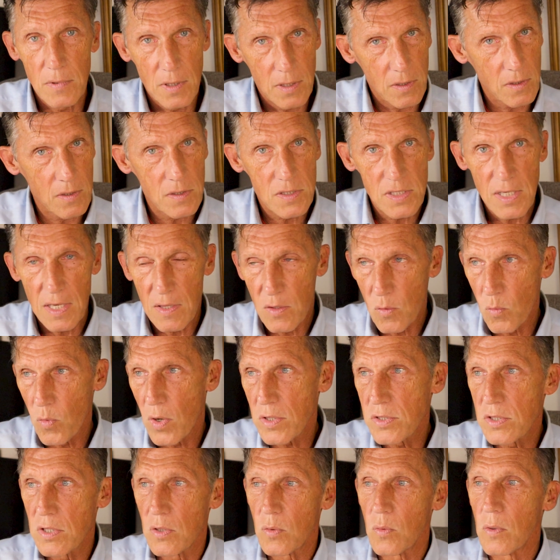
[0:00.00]
And you could say in the
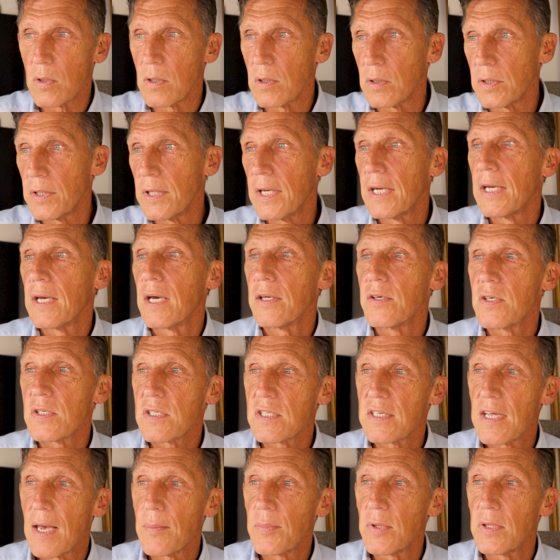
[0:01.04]
rest of the world. I
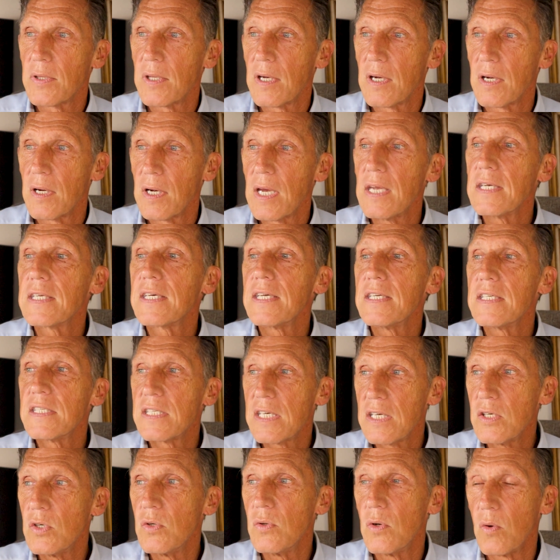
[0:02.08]
just stopped it there, and
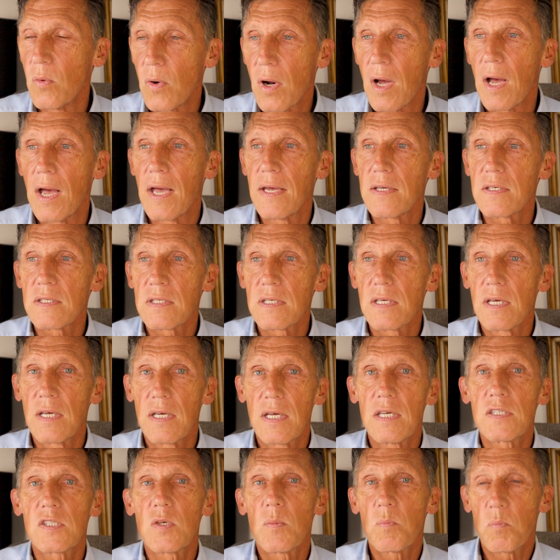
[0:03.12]
continue to rise.
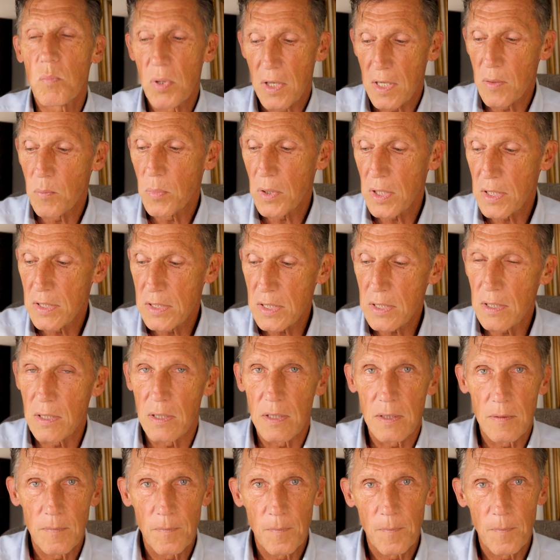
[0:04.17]
It's a big, big deal.